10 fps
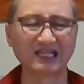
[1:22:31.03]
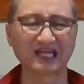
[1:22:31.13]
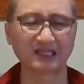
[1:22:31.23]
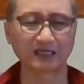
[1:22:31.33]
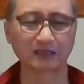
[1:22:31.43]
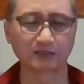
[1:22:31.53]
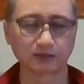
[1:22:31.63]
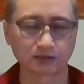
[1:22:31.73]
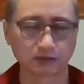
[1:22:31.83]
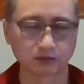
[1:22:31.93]
Nothing,
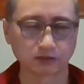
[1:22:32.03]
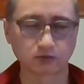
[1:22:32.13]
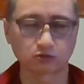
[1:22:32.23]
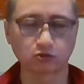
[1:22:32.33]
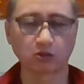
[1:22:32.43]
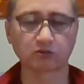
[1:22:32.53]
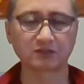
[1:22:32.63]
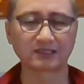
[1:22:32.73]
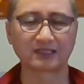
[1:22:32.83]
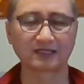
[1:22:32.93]

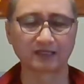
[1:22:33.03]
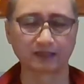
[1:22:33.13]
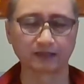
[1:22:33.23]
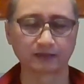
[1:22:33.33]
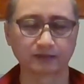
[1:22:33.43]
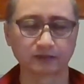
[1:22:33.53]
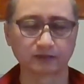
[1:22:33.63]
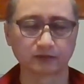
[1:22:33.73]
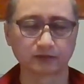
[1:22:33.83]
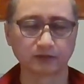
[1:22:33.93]
totally nothing.
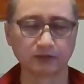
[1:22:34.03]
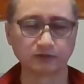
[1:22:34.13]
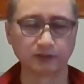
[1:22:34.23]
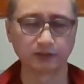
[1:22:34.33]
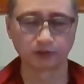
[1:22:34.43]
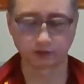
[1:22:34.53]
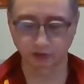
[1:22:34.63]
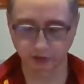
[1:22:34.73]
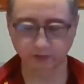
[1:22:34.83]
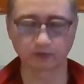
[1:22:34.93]
You see,
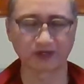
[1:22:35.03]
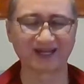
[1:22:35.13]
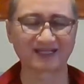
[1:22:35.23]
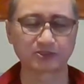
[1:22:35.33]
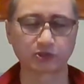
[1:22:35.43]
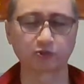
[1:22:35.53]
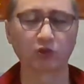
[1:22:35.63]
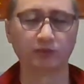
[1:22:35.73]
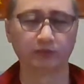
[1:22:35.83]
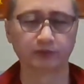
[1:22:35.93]
not even one extra
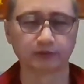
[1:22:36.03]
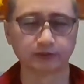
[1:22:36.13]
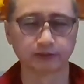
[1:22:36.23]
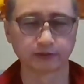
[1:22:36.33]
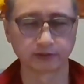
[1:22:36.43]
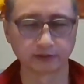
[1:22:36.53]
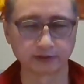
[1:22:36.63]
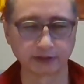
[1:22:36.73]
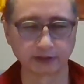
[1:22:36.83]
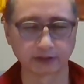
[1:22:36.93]
rope.
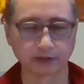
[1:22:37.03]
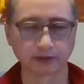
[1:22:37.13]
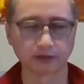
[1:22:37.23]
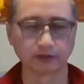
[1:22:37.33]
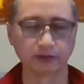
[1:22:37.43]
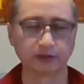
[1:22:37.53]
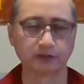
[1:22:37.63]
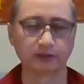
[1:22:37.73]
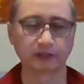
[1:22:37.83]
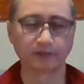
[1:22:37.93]
You see,
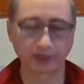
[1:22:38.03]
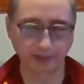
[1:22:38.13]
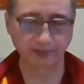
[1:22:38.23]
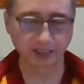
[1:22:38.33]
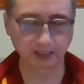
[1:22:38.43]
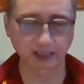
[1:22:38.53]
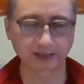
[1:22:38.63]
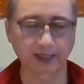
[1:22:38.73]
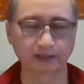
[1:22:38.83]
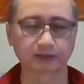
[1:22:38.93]
then there are many
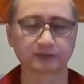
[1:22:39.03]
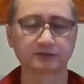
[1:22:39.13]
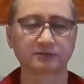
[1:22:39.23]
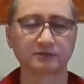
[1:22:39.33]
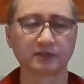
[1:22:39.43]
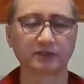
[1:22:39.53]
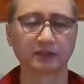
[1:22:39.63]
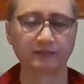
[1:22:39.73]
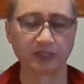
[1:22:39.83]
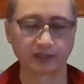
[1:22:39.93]
like that.
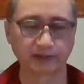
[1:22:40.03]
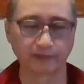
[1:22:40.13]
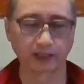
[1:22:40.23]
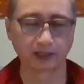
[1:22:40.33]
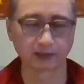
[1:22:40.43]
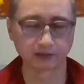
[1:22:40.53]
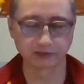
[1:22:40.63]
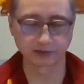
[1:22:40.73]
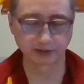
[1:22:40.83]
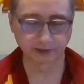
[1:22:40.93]
Then like Milarepa,
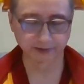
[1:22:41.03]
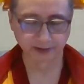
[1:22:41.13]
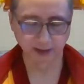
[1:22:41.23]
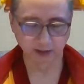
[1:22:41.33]
you see,